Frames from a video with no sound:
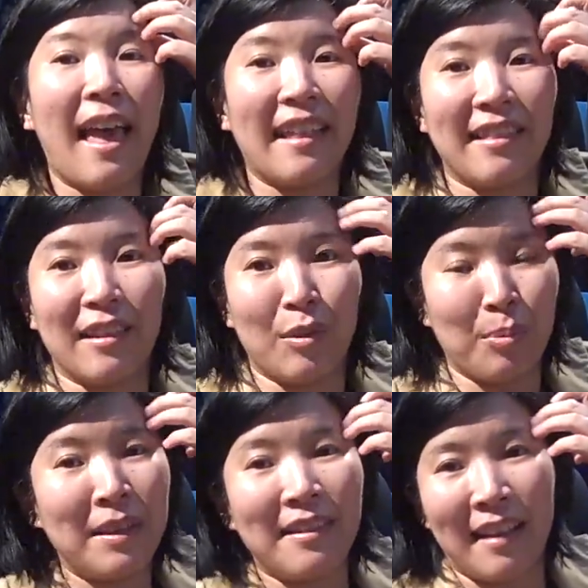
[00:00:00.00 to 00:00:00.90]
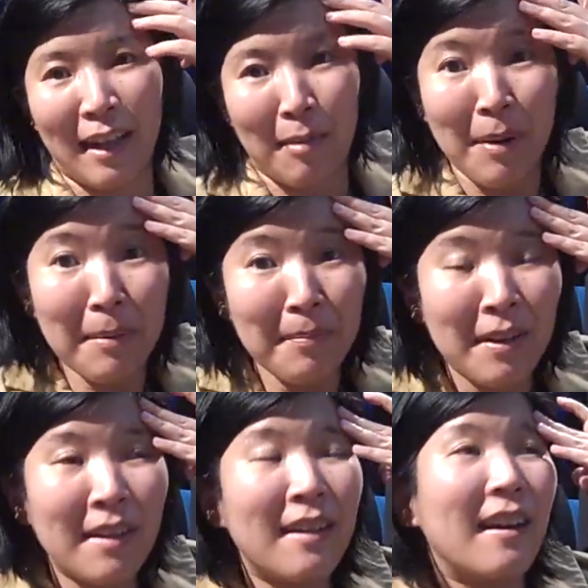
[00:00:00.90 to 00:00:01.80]
at the tweets that come up,
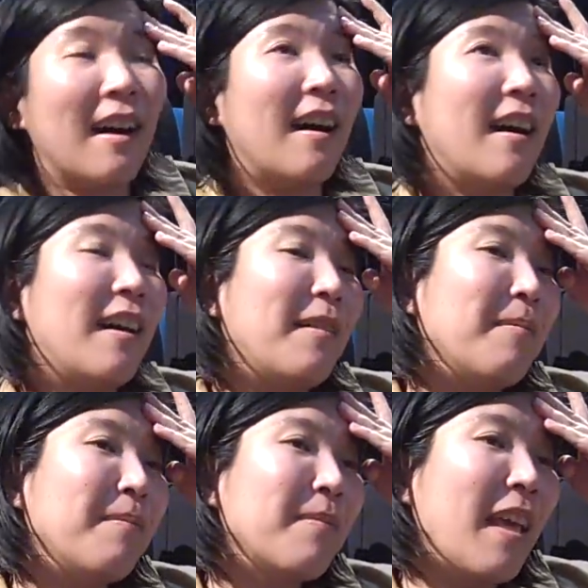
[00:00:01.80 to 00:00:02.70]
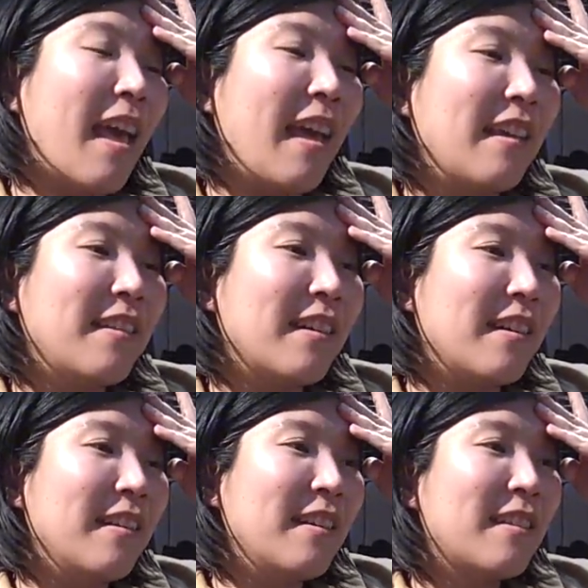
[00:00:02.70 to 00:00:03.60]

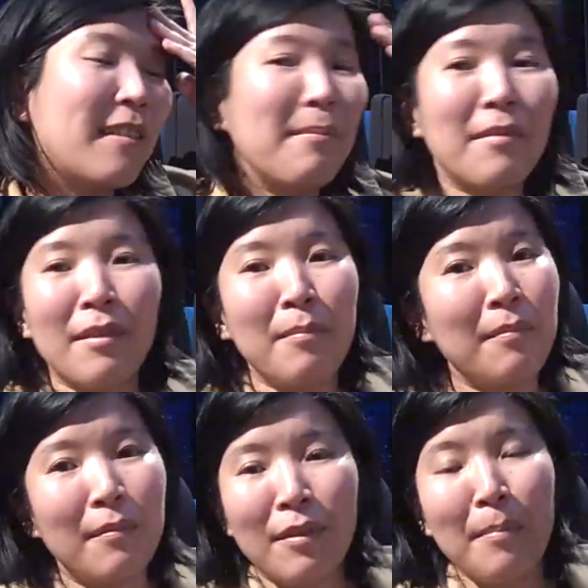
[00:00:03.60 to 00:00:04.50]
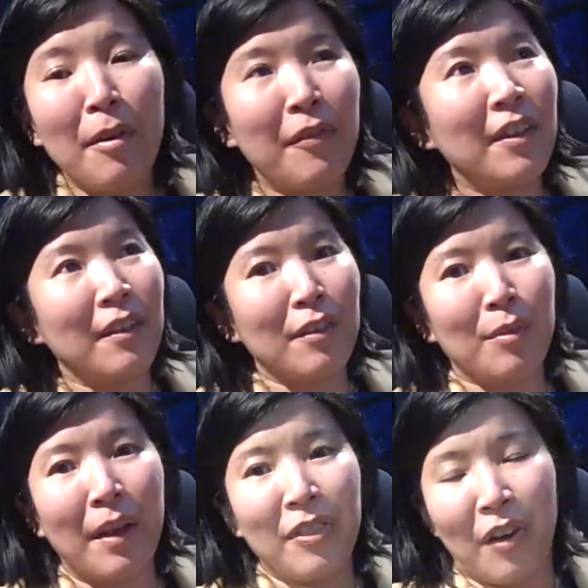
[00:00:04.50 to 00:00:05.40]
and some of it is
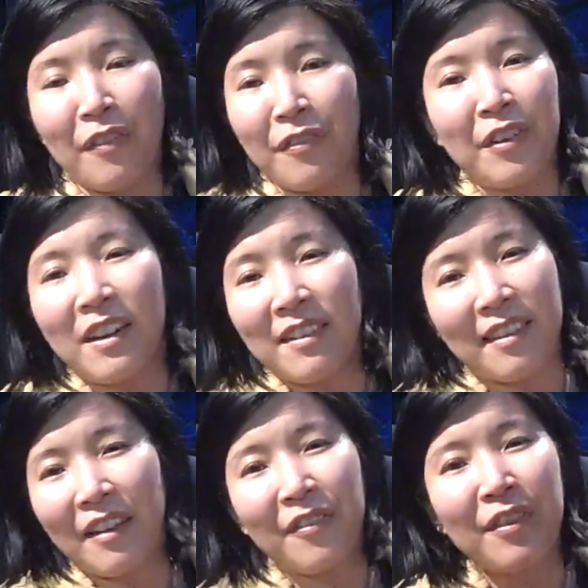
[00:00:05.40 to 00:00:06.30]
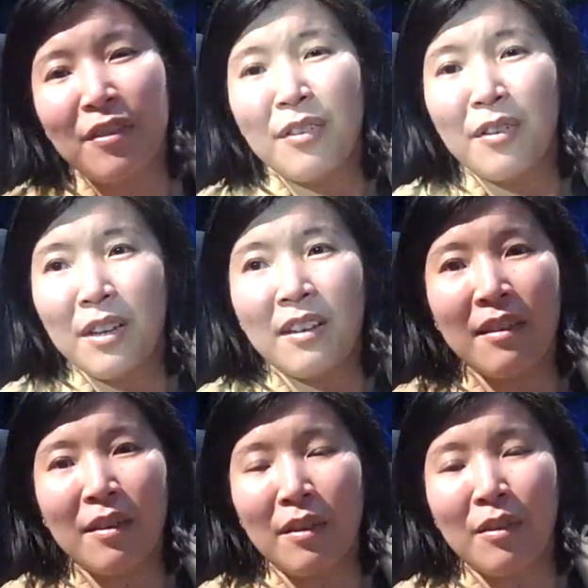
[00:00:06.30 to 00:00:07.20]
quite thoughtful and insightful. So
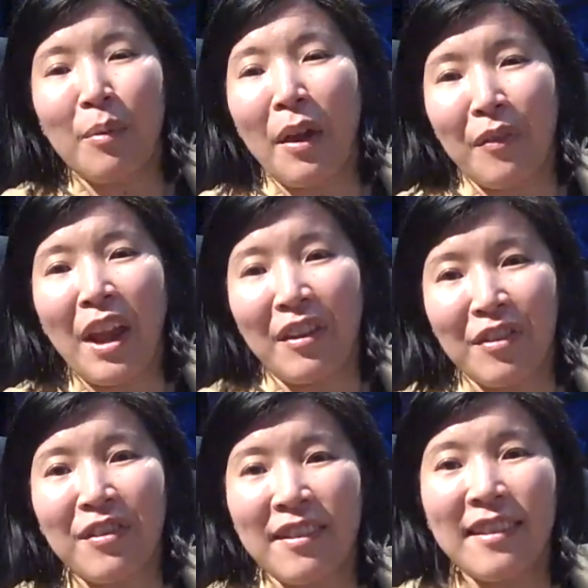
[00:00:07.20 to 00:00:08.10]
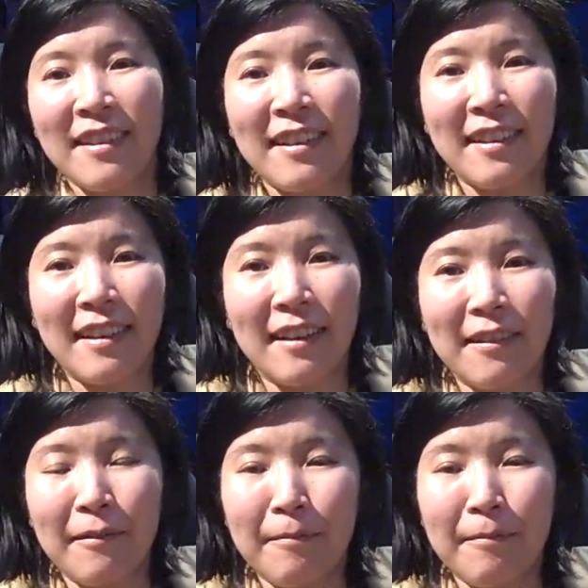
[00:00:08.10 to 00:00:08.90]
it's a wide range, yeah.